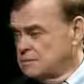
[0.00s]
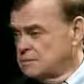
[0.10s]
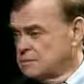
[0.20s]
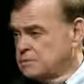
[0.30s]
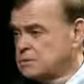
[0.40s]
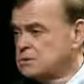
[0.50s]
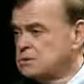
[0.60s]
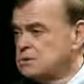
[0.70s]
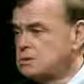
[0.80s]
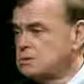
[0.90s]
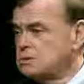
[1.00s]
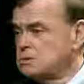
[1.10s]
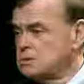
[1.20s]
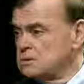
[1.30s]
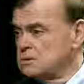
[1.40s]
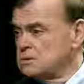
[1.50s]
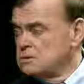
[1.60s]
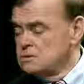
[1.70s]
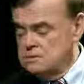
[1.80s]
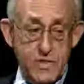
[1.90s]
many years, to
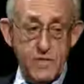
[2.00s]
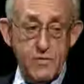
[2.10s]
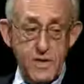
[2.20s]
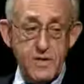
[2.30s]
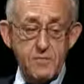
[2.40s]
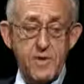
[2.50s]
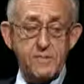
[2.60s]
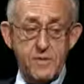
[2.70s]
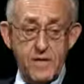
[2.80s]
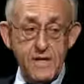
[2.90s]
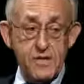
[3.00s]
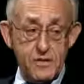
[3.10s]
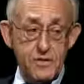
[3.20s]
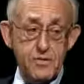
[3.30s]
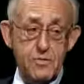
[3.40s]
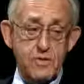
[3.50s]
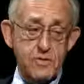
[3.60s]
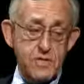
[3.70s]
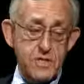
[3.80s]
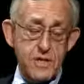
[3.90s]
generate the population that you want
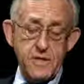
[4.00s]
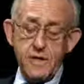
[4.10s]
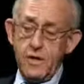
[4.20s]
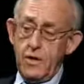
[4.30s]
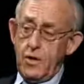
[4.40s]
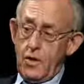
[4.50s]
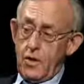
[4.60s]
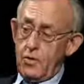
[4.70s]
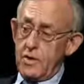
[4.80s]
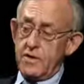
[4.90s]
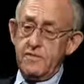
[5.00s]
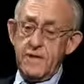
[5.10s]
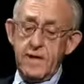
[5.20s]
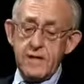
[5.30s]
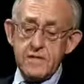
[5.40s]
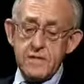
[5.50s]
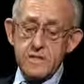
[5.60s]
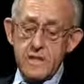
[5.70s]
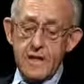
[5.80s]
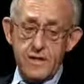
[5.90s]
to study. What the VA has
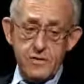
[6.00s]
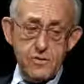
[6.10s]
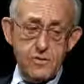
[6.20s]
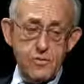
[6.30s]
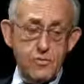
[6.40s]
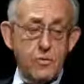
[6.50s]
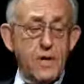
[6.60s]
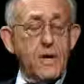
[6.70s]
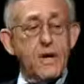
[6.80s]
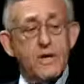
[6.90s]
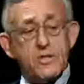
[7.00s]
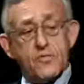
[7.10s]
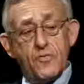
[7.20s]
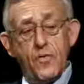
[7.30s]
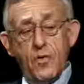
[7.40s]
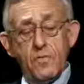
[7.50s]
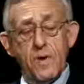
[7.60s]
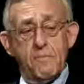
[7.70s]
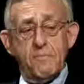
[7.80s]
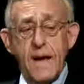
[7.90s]
decided to do is form
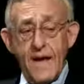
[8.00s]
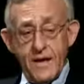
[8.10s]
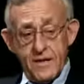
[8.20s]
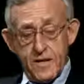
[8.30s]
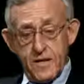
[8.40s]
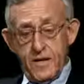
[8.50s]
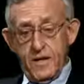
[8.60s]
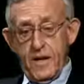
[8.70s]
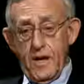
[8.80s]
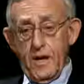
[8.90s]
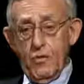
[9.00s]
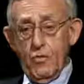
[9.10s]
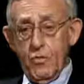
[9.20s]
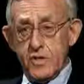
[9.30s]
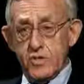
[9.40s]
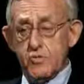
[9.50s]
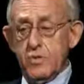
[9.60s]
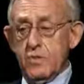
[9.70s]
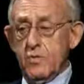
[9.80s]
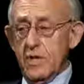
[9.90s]
a bank which
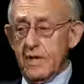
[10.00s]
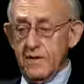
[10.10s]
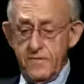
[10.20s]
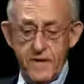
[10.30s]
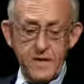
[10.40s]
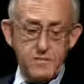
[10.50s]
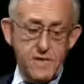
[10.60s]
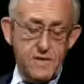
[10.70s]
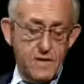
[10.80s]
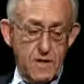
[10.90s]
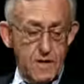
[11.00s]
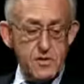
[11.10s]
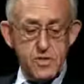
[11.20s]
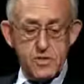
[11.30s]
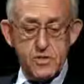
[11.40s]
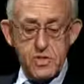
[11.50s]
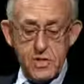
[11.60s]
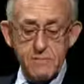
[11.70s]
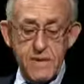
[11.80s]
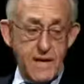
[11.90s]
will in effect be the largest
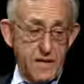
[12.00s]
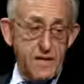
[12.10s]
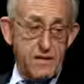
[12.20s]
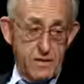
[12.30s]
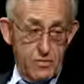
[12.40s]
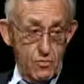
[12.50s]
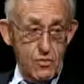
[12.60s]
gene bank in the